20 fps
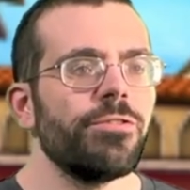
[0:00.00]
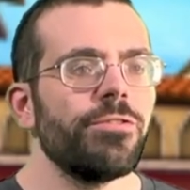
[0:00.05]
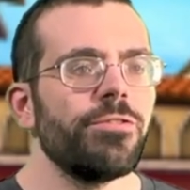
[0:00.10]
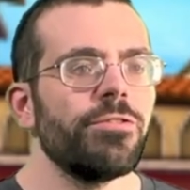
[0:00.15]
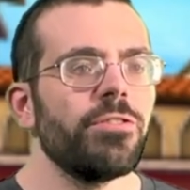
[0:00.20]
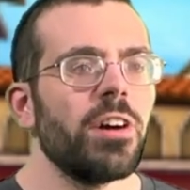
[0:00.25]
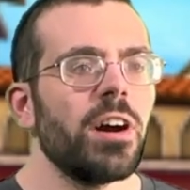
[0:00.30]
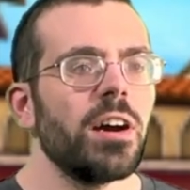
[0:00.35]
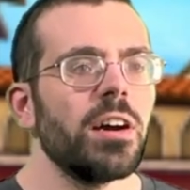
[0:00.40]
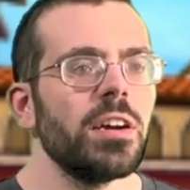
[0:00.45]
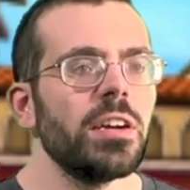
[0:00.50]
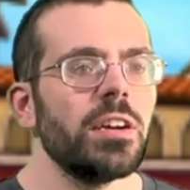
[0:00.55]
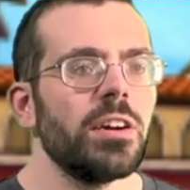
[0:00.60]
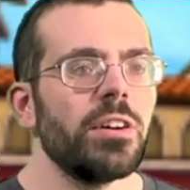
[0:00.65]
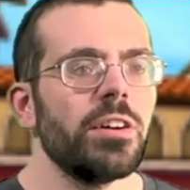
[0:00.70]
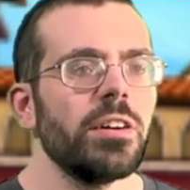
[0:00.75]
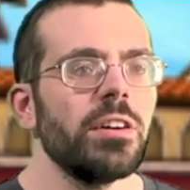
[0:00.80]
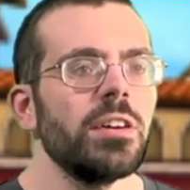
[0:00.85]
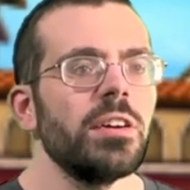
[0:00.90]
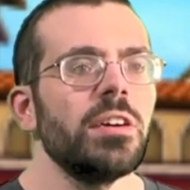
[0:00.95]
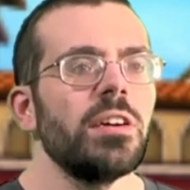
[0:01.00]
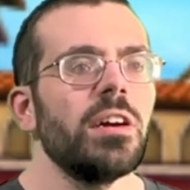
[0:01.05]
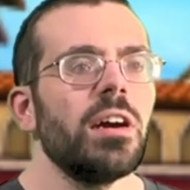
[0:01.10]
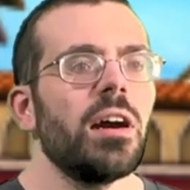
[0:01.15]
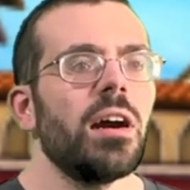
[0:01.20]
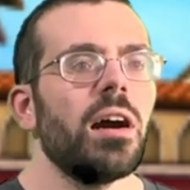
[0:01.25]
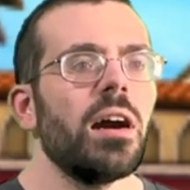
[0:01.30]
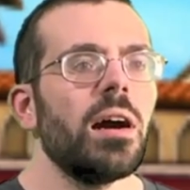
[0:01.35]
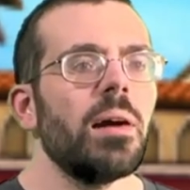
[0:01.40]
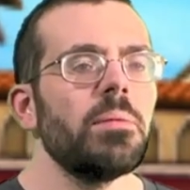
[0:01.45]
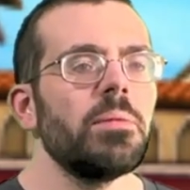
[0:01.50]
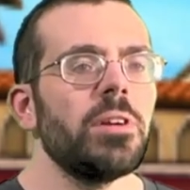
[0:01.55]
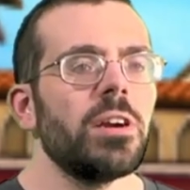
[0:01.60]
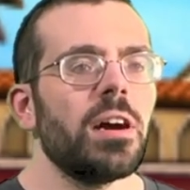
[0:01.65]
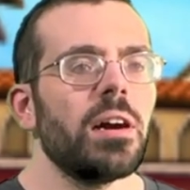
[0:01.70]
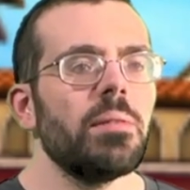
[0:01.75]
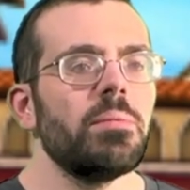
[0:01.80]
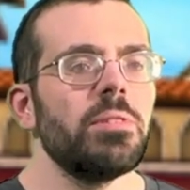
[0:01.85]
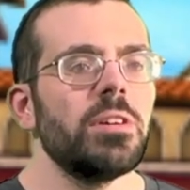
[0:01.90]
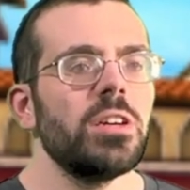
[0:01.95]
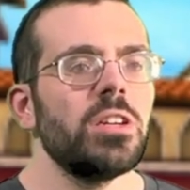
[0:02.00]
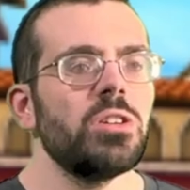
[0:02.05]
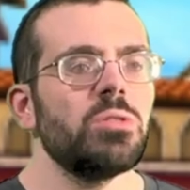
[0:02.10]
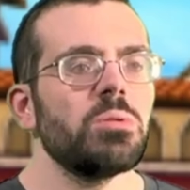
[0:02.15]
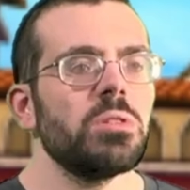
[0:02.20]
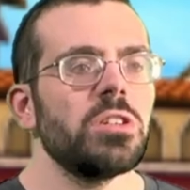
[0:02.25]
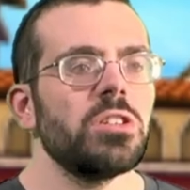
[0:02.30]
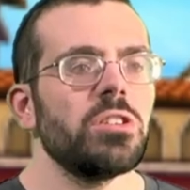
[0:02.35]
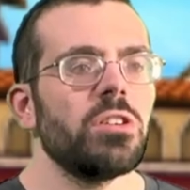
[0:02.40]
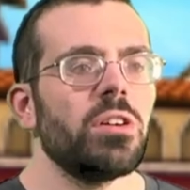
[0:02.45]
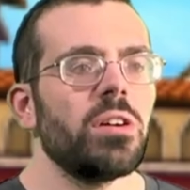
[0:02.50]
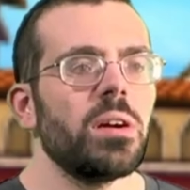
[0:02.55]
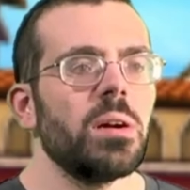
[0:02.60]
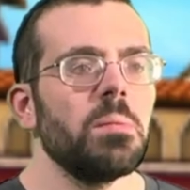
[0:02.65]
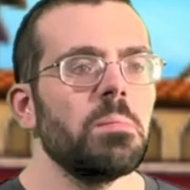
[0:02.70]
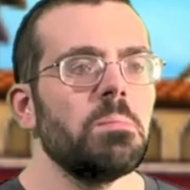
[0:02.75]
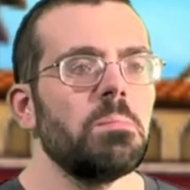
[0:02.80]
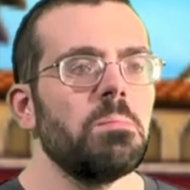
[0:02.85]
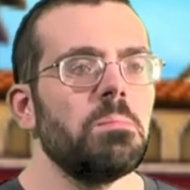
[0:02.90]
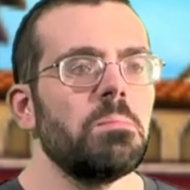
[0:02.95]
fire, Hobgoblins, which are